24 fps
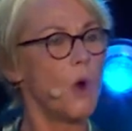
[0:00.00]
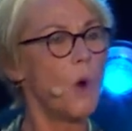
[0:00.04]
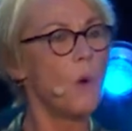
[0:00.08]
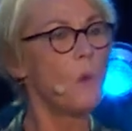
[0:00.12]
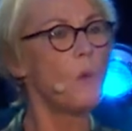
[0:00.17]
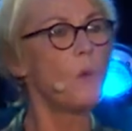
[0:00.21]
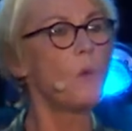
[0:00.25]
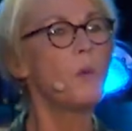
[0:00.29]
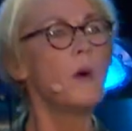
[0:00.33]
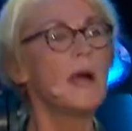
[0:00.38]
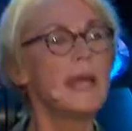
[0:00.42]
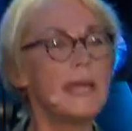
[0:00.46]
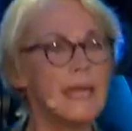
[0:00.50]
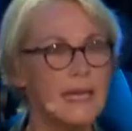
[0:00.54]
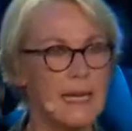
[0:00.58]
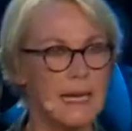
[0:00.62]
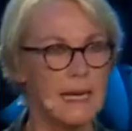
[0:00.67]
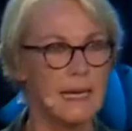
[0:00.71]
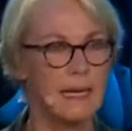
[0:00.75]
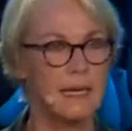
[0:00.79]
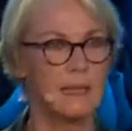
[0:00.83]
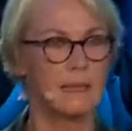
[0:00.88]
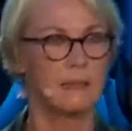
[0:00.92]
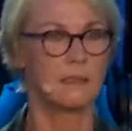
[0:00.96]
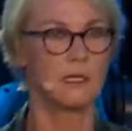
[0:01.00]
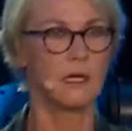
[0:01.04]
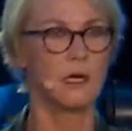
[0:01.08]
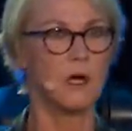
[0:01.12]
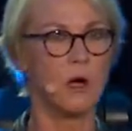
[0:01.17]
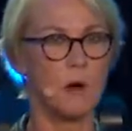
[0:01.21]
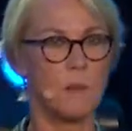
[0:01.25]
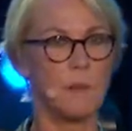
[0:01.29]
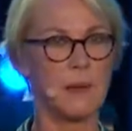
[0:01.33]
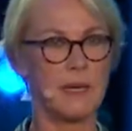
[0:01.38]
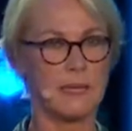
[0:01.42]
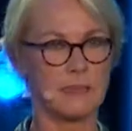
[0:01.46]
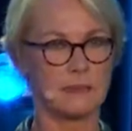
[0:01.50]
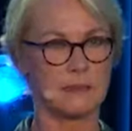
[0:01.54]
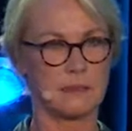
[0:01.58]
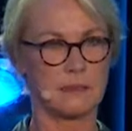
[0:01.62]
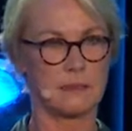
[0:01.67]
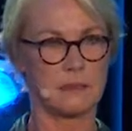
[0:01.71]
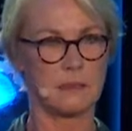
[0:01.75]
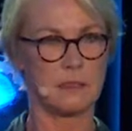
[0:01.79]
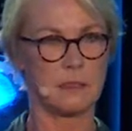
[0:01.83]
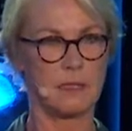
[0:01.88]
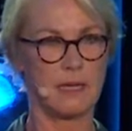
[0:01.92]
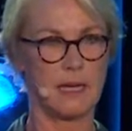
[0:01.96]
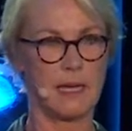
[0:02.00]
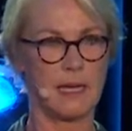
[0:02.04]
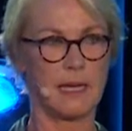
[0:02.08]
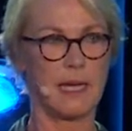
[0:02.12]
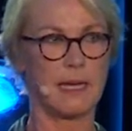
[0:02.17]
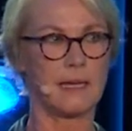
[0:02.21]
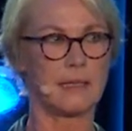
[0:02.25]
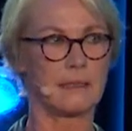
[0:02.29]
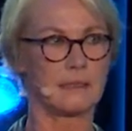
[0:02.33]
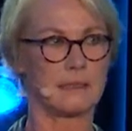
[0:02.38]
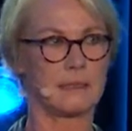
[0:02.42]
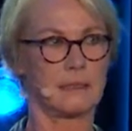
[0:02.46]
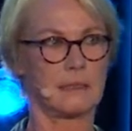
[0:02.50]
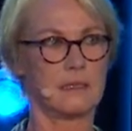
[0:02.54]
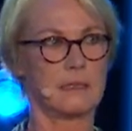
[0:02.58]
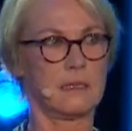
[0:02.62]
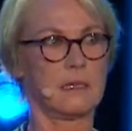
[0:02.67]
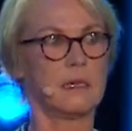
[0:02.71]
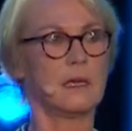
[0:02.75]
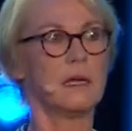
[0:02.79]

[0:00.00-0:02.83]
winning the combat against